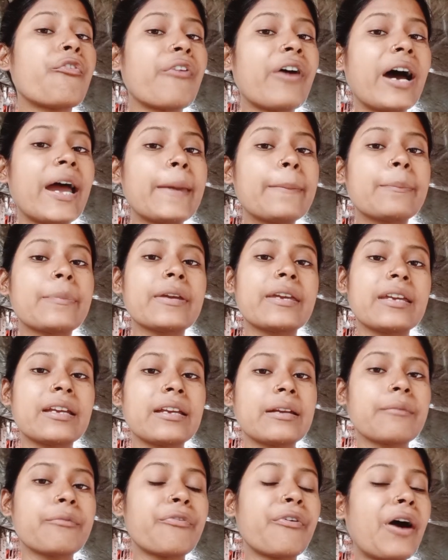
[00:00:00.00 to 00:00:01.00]

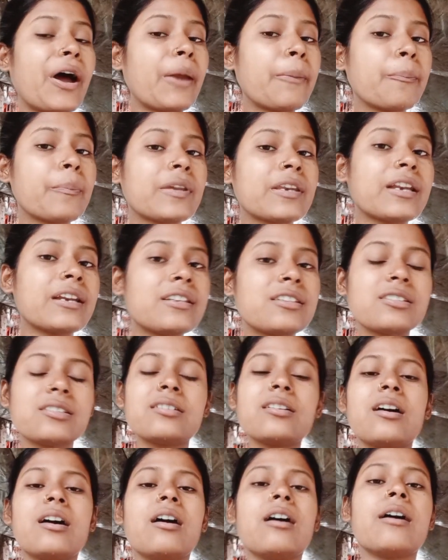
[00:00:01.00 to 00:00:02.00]
5 minutes
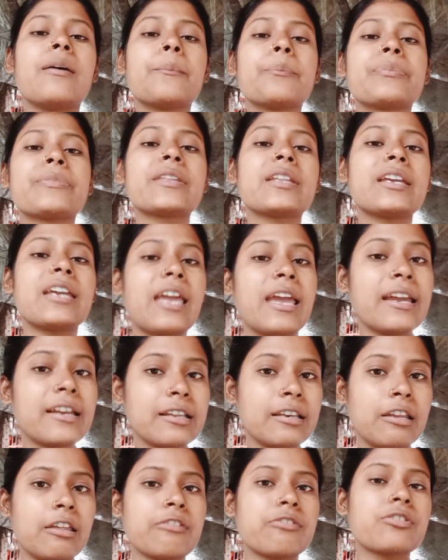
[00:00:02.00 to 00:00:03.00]

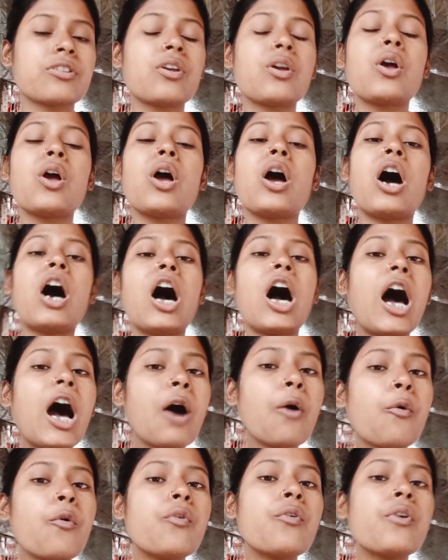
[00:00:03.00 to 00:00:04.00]
English.
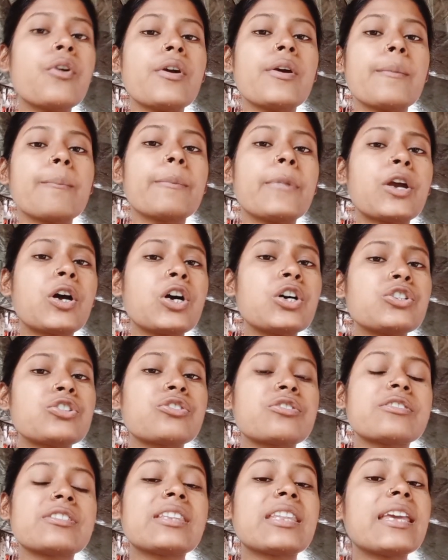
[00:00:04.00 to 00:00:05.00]
How?
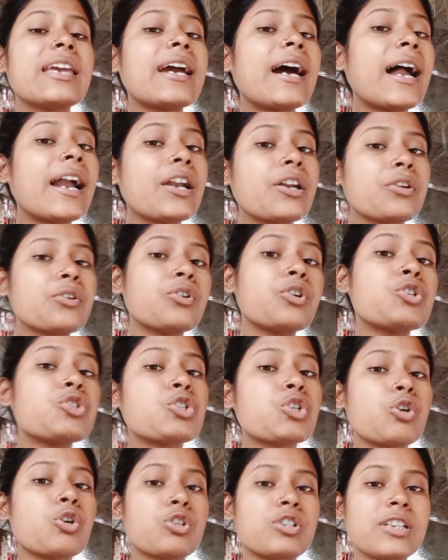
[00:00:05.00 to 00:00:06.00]
Because they are
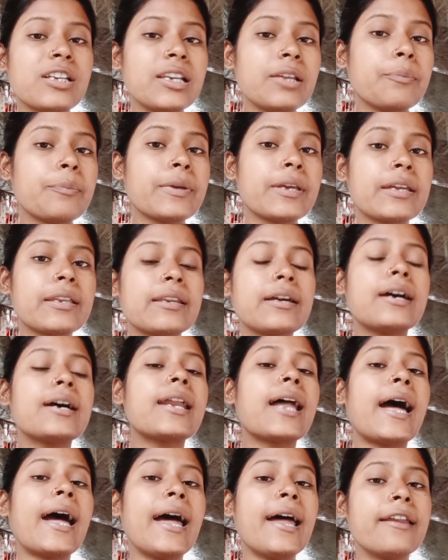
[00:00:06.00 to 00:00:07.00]
totally beginner
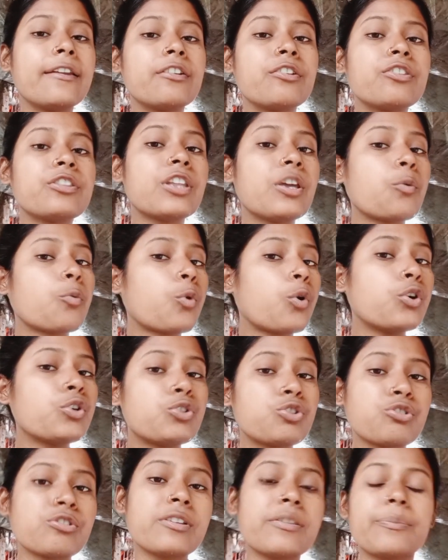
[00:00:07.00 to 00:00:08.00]
and they
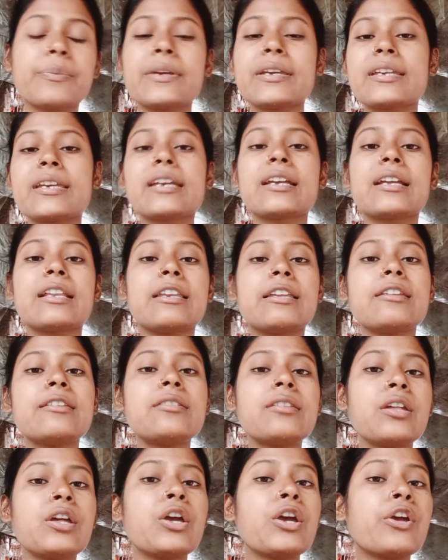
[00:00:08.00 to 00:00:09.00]
want to speak
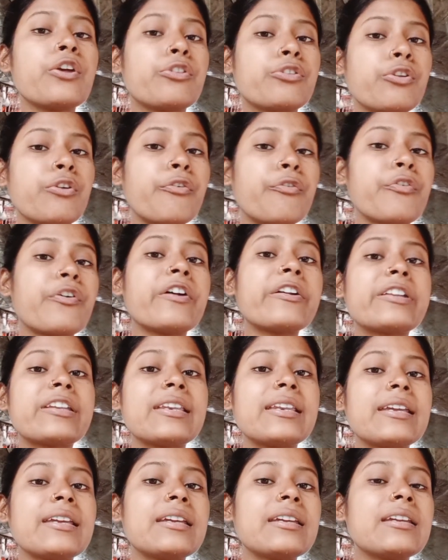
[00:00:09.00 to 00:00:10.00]
English. So
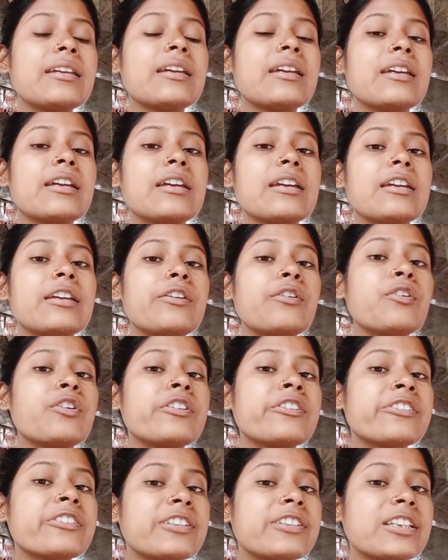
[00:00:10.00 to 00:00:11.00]
firstly,
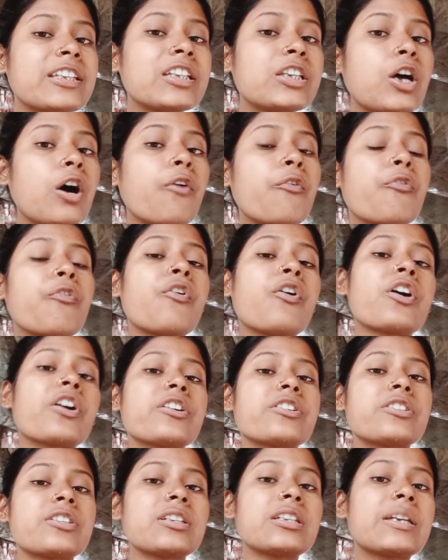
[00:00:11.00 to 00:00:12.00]
instead of
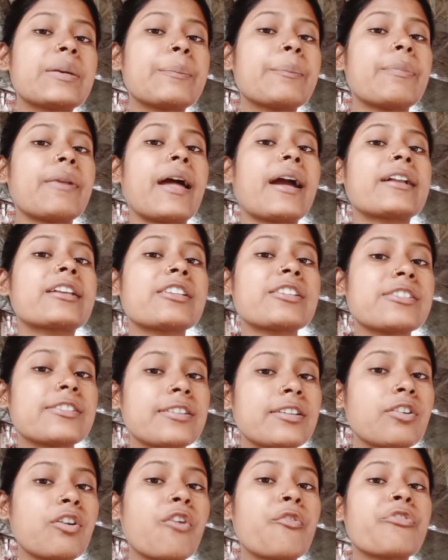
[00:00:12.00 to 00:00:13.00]
focusing
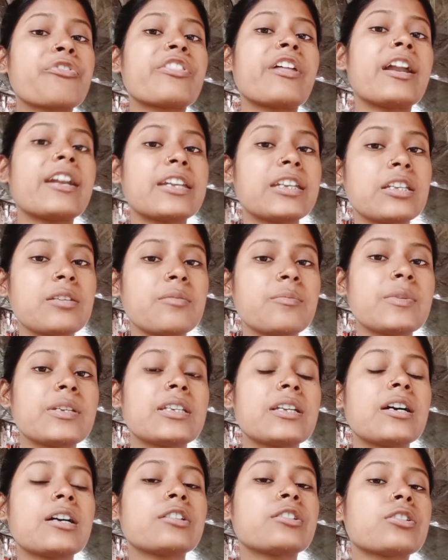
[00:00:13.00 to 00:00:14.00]
practicing of 30
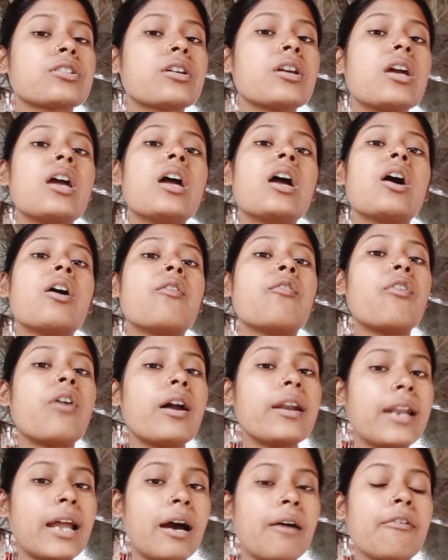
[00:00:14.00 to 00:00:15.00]
minutes,
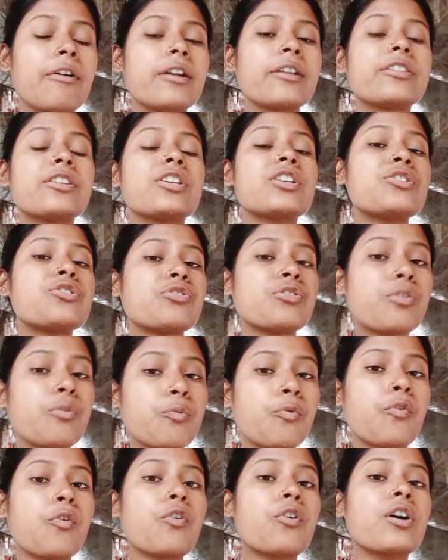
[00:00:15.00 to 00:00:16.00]
1 hour, they should
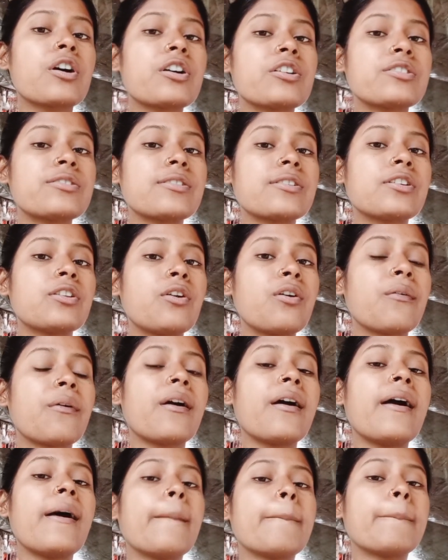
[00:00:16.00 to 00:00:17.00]
focus
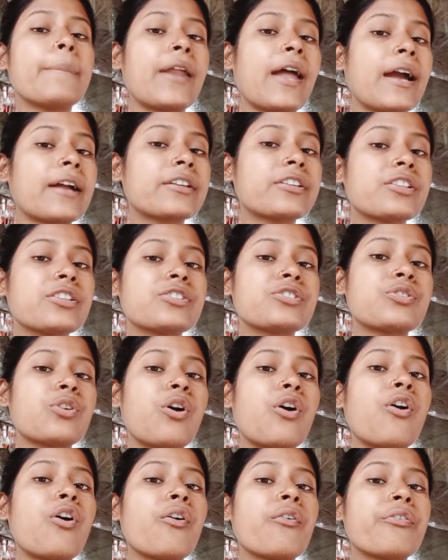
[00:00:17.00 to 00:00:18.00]
practice
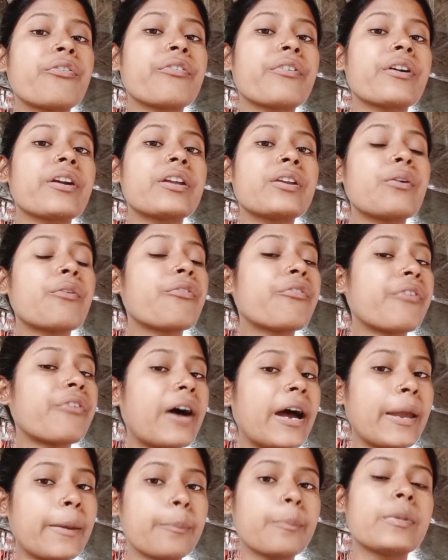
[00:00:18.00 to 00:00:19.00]
of
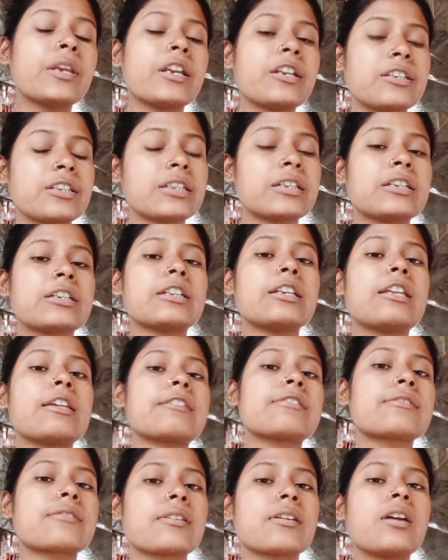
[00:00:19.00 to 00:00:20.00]
5 minutes
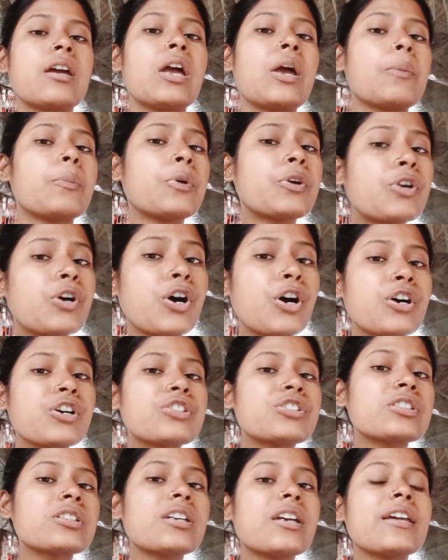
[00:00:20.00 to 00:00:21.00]
English.
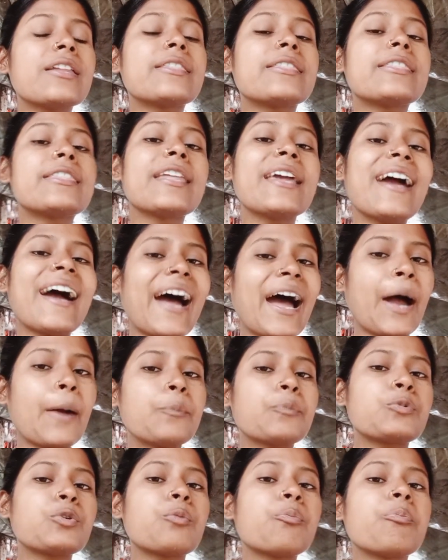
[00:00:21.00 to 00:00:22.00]
Because they
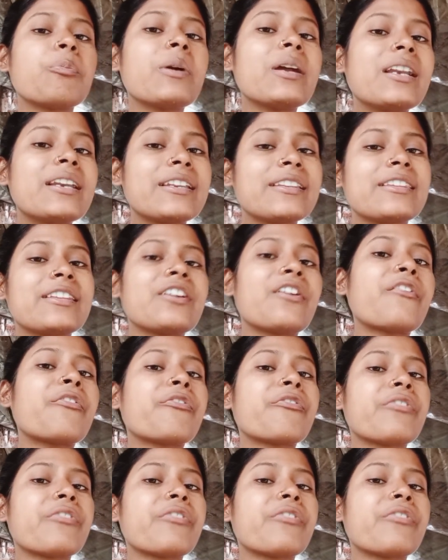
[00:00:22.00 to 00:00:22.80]
have to build their